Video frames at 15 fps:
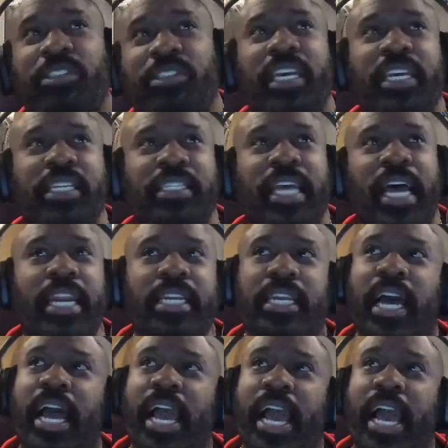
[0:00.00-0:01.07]
sick and tired of
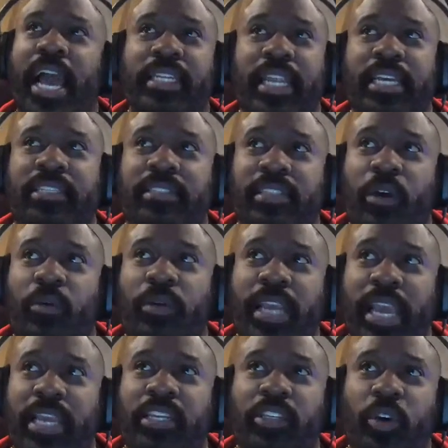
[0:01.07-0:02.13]
y'all acting like Sony
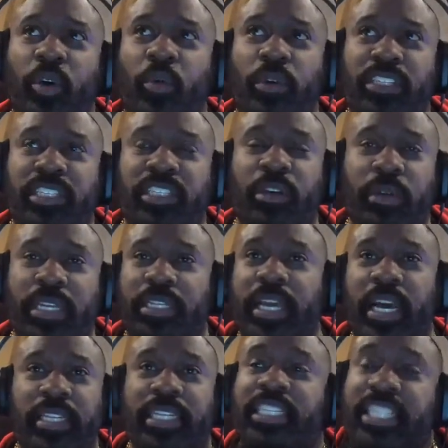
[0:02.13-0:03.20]
ain't doing what Sony
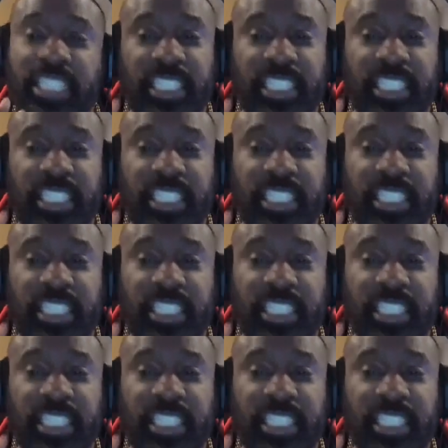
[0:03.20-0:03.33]
does. This is